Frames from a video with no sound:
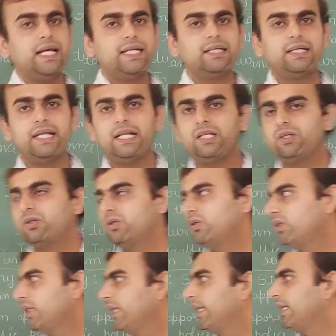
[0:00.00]
I tell
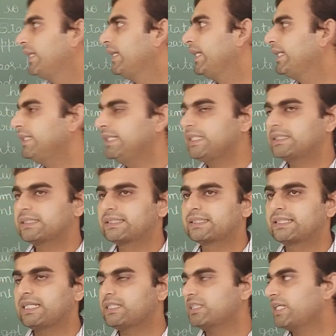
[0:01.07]
you, in
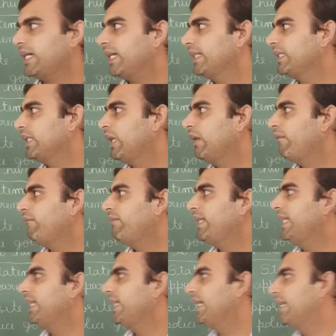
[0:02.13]
this session we
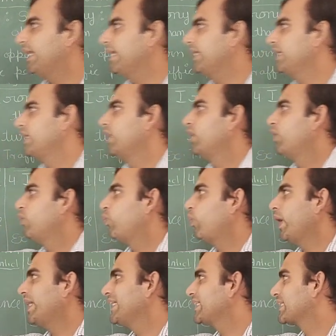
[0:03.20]
will learn
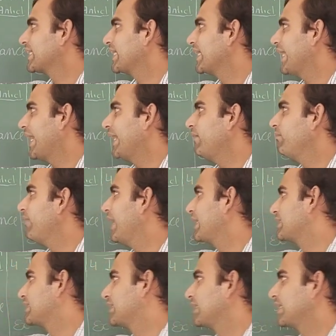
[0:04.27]
what is
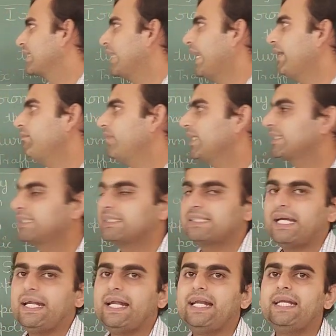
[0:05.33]
climax. Climax is
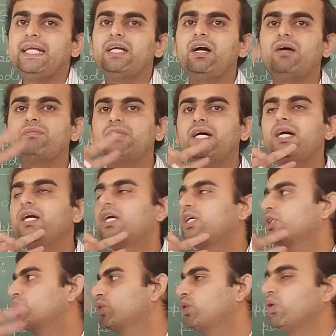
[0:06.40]
the ending of
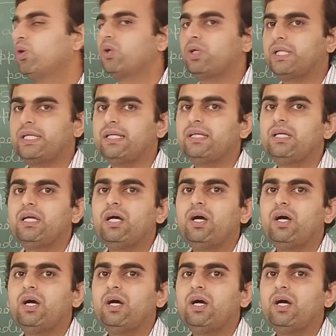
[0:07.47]
the story,